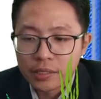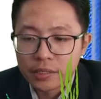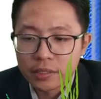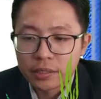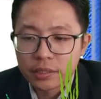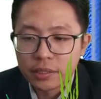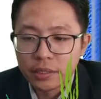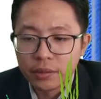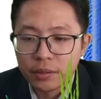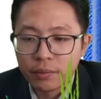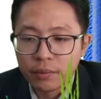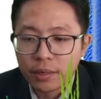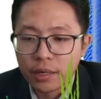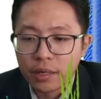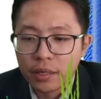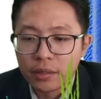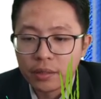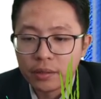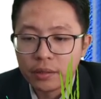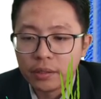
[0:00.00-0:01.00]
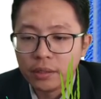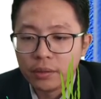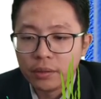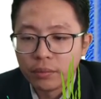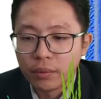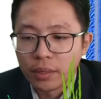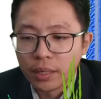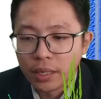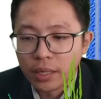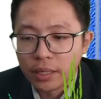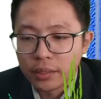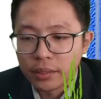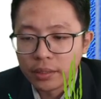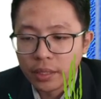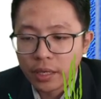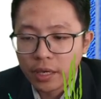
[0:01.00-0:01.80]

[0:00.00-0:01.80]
C1, D1,